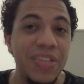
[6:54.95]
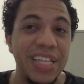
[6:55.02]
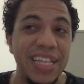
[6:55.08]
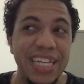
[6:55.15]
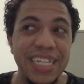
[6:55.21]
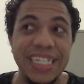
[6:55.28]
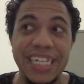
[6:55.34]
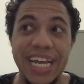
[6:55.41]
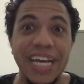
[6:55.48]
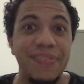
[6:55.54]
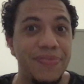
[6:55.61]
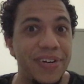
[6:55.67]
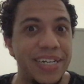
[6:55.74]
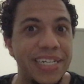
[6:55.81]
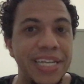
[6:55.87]
That's like
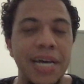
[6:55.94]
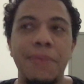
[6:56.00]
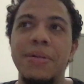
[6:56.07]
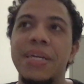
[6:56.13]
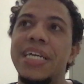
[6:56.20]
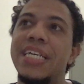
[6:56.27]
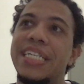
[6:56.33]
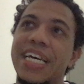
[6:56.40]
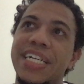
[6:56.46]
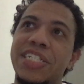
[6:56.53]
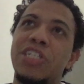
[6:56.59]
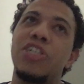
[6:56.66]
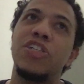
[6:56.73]
fucked up. Yes,